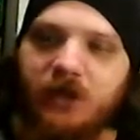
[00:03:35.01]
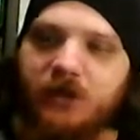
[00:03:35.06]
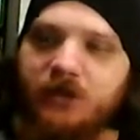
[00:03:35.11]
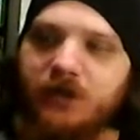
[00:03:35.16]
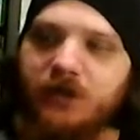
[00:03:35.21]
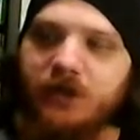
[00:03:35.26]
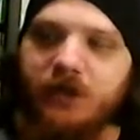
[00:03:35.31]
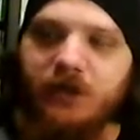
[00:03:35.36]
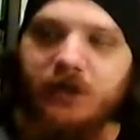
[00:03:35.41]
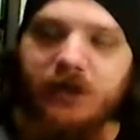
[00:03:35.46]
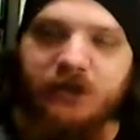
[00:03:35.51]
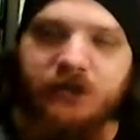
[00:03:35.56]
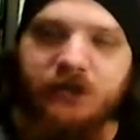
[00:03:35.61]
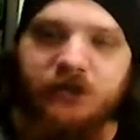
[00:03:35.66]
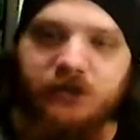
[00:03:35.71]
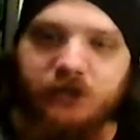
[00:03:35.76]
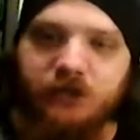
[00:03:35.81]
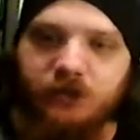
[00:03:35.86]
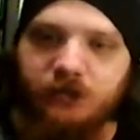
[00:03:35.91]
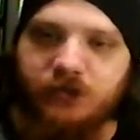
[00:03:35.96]
the next
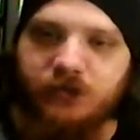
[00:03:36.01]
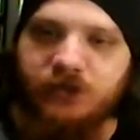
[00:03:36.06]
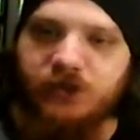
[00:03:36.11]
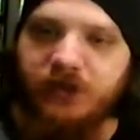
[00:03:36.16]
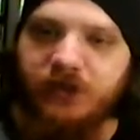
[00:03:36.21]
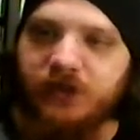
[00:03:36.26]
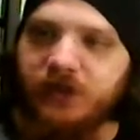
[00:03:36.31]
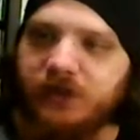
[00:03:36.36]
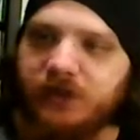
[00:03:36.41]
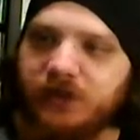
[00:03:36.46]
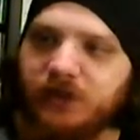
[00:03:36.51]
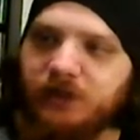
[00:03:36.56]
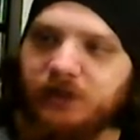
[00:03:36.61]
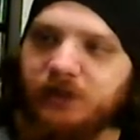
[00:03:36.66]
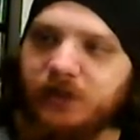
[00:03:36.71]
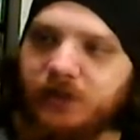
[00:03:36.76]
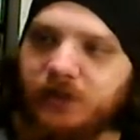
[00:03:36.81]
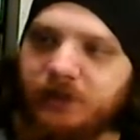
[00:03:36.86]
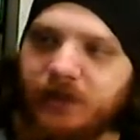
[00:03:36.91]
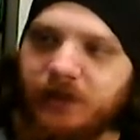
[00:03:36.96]
2 CDs that are
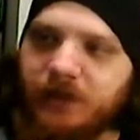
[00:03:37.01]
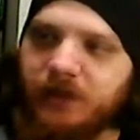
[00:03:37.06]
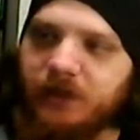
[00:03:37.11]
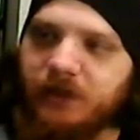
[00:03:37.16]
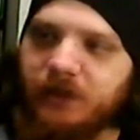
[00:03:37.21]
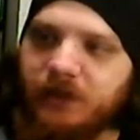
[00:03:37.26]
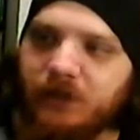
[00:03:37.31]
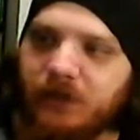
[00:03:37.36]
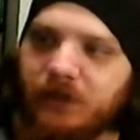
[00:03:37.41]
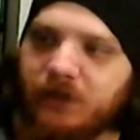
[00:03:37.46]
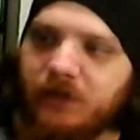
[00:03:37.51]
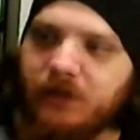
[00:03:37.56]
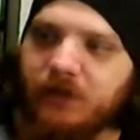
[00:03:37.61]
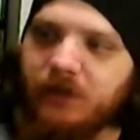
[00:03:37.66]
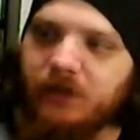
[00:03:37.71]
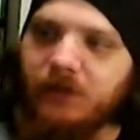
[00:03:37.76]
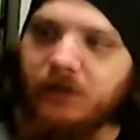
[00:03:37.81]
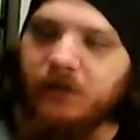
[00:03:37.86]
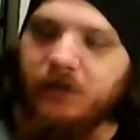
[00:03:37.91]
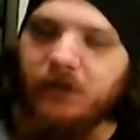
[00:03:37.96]
coming
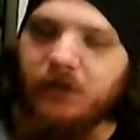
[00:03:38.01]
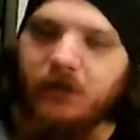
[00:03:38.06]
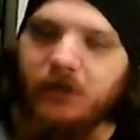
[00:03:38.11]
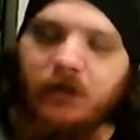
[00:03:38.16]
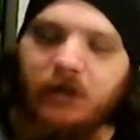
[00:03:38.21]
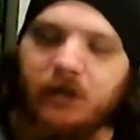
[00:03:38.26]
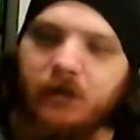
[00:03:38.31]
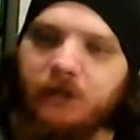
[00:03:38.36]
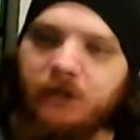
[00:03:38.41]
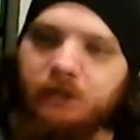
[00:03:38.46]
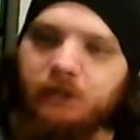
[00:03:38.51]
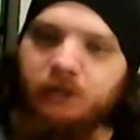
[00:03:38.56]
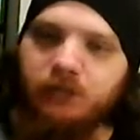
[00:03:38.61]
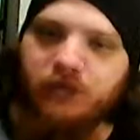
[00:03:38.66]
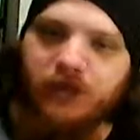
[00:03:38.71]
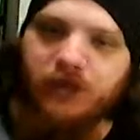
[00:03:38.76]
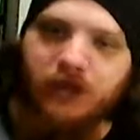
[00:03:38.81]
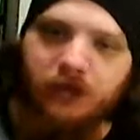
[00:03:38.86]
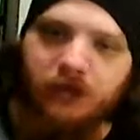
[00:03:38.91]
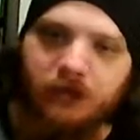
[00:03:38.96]
are
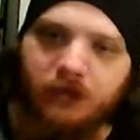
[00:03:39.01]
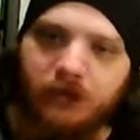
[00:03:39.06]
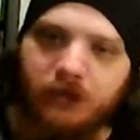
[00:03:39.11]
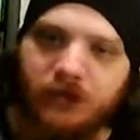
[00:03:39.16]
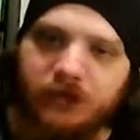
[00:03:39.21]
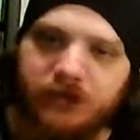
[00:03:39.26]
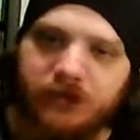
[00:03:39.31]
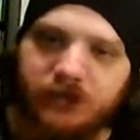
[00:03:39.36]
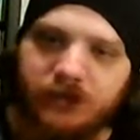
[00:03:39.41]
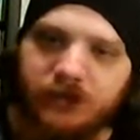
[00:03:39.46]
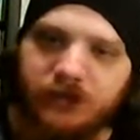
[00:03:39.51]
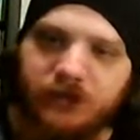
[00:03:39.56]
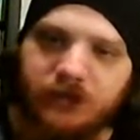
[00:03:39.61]
pre-orders,